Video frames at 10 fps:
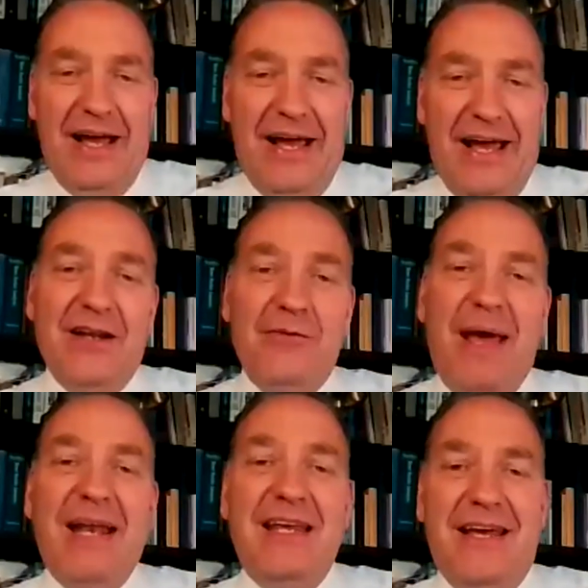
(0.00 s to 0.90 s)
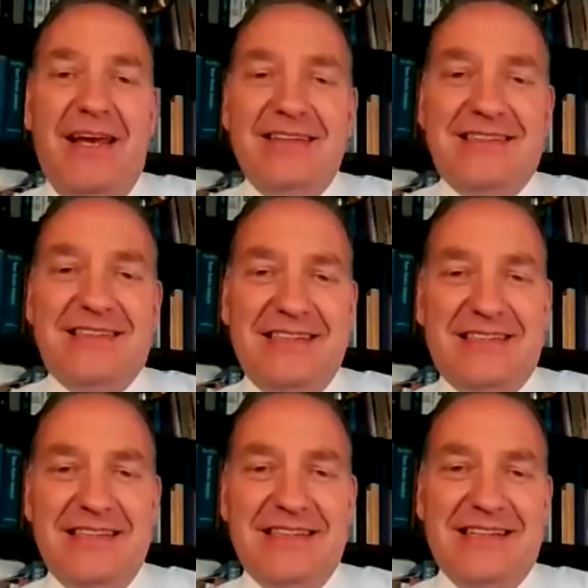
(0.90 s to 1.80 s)
had in many
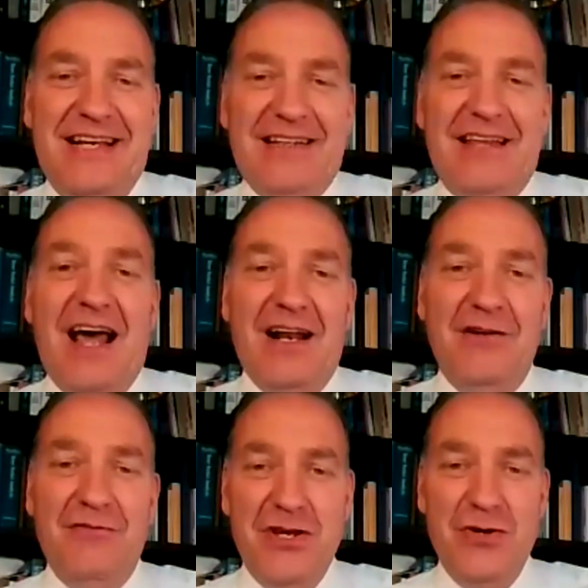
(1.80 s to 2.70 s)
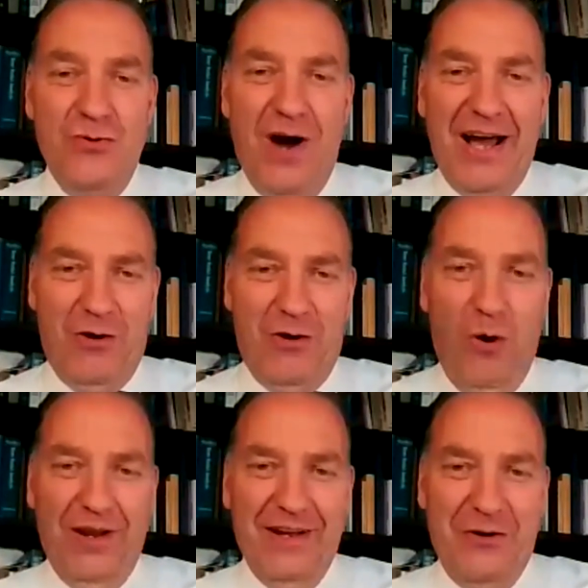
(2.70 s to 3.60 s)
instances a tunnel view, I
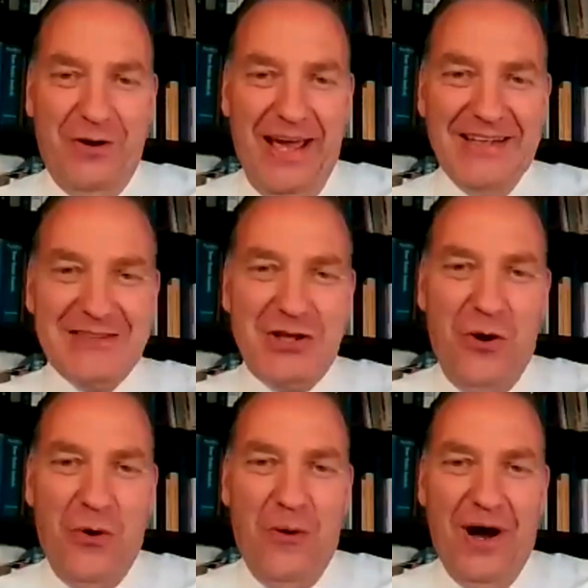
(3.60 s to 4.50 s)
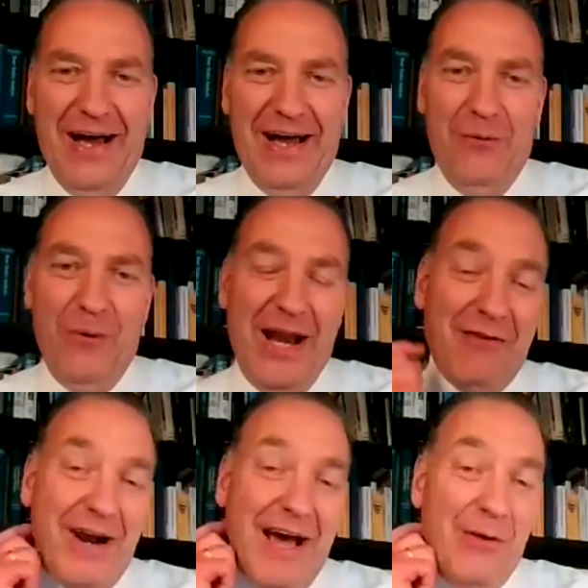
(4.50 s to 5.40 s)
call it. Okay, so
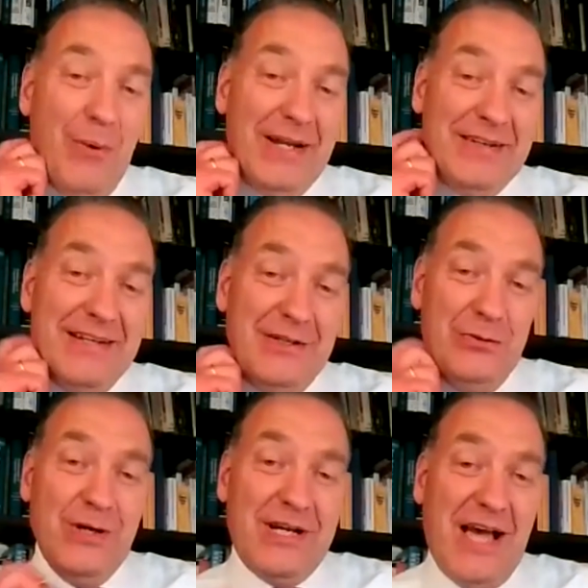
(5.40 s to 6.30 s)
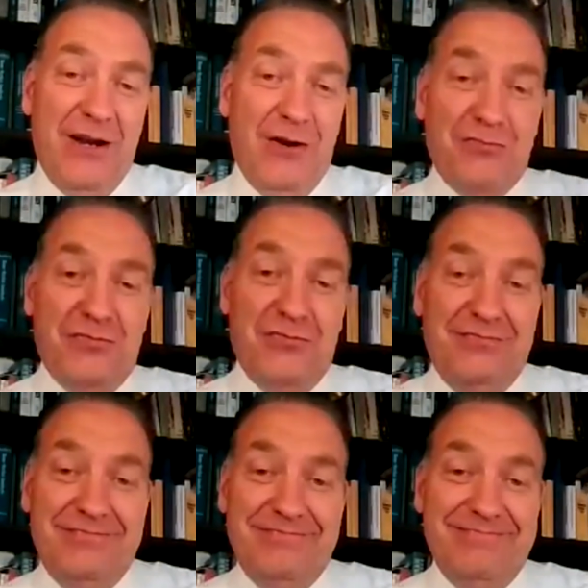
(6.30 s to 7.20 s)
whenever I went into a kind of
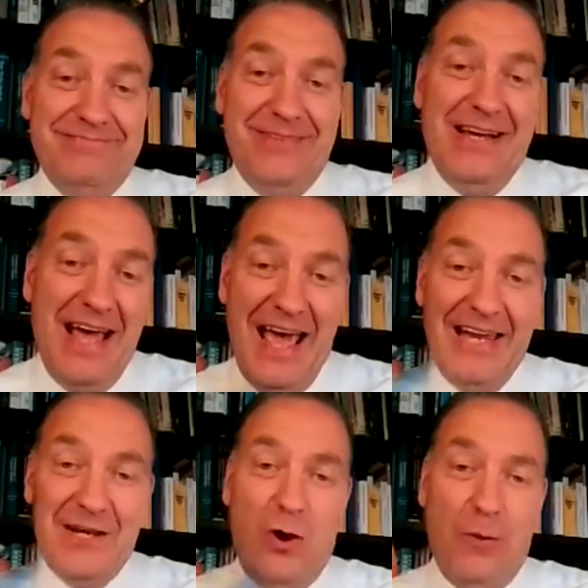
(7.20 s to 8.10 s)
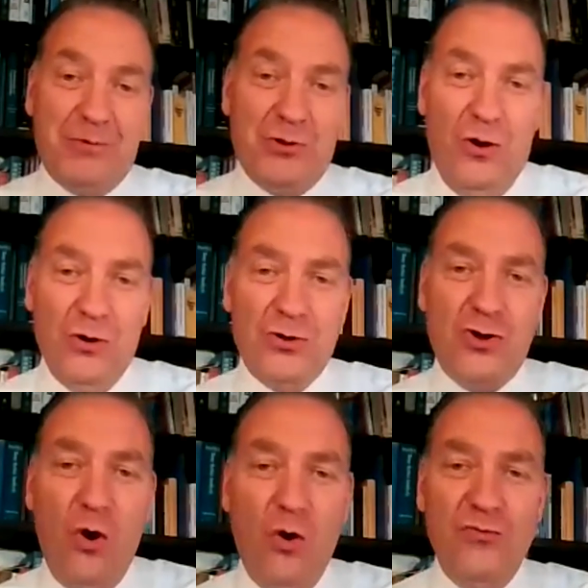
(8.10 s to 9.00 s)
helicopter or
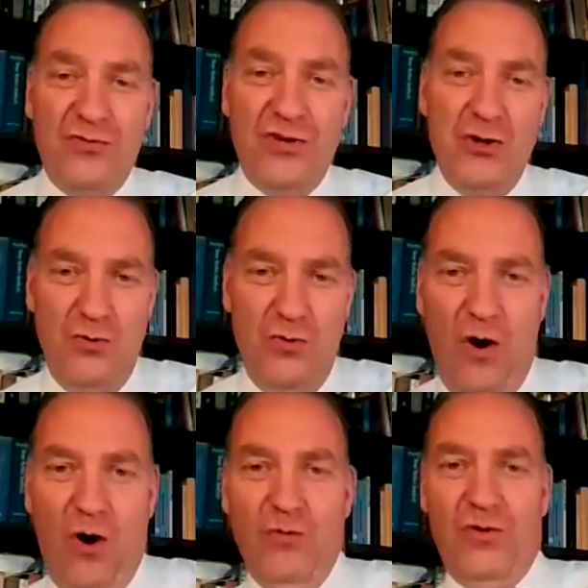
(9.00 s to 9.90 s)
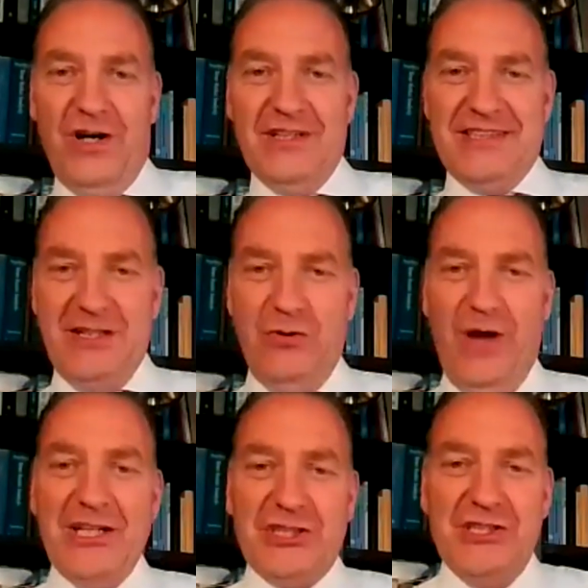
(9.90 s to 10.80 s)
drone view over a
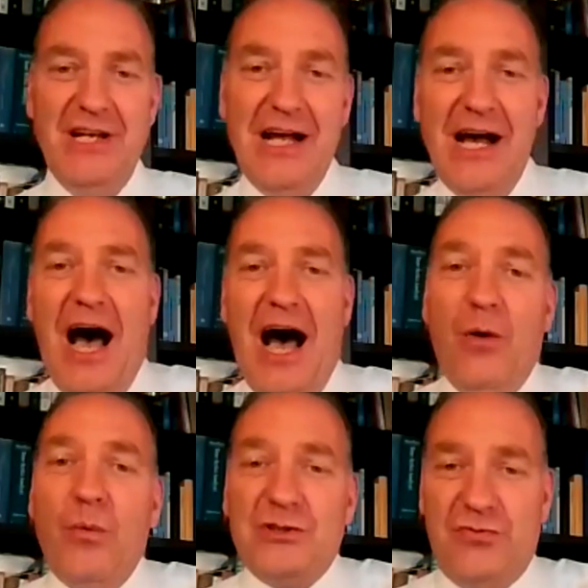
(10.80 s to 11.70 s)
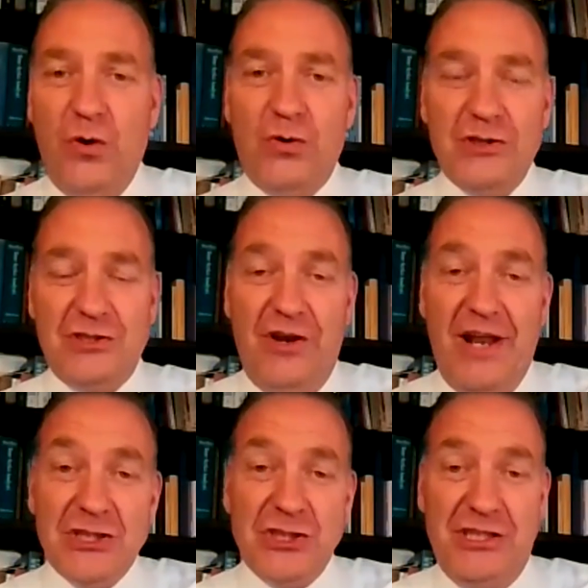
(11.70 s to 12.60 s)
situation, I was focused on
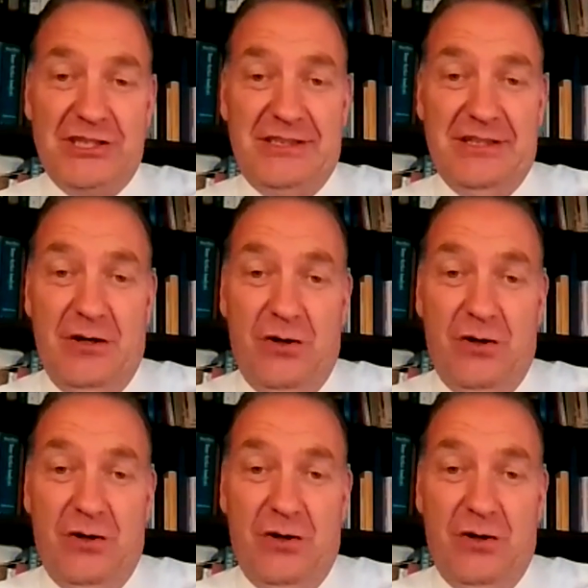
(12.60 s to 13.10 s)
engineering.